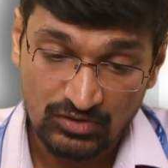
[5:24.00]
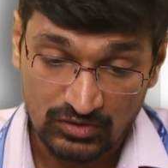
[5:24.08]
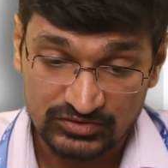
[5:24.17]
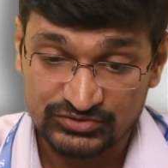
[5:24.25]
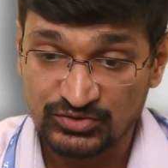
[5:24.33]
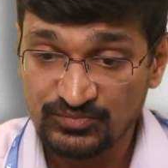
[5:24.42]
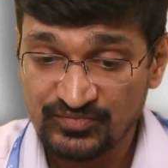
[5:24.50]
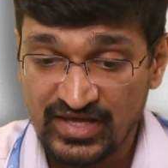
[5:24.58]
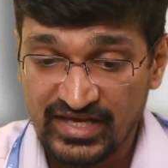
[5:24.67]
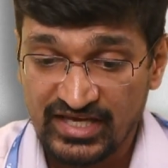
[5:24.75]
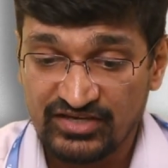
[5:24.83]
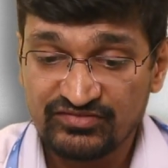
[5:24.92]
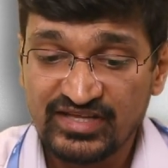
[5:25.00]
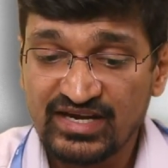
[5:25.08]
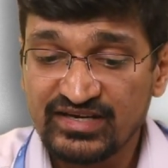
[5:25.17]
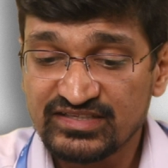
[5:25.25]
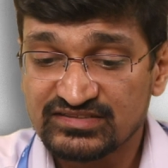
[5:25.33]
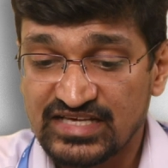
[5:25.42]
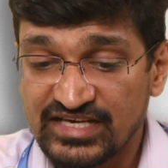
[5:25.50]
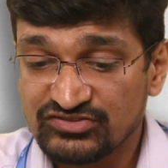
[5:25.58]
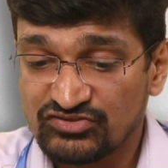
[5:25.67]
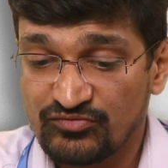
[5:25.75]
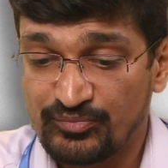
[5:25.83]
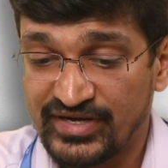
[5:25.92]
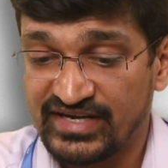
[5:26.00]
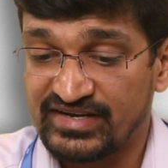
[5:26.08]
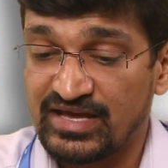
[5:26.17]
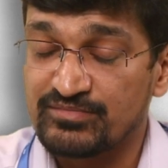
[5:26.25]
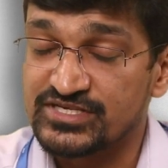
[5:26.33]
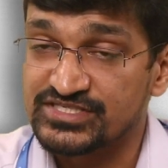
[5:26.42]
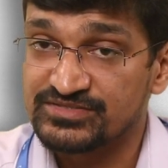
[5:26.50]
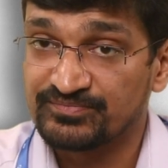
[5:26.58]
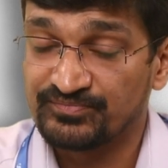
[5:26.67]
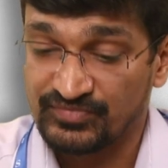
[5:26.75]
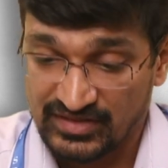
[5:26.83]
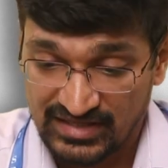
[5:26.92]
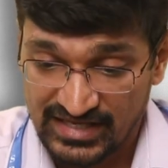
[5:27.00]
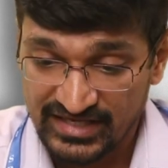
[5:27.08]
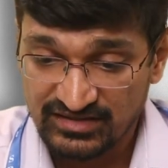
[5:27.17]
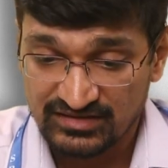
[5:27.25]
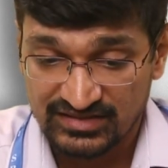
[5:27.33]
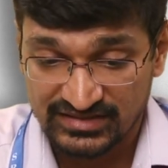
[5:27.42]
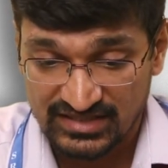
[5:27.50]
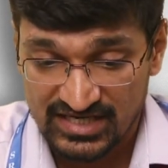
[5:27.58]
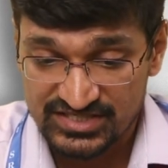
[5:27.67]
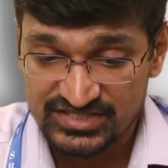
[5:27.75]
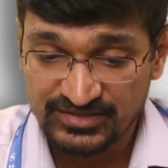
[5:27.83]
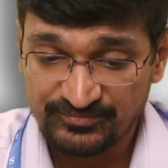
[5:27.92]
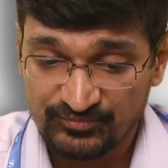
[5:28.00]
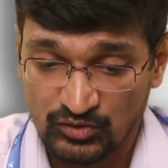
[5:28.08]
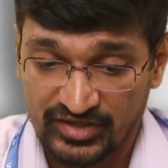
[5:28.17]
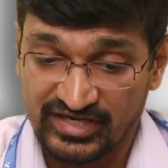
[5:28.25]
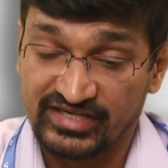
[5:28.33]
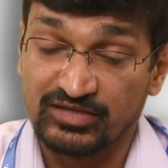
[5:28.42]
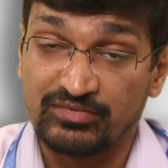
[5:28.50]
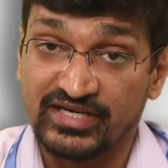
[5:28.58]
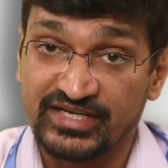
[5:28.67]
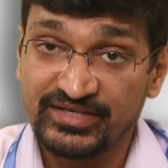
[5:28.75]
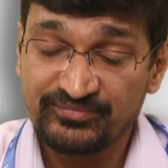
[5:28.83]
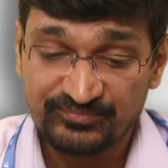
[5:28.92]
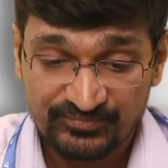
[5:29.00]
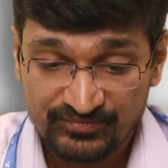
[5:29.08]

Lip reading: Also, if there are any signs of brain damage like lethargy or irritability,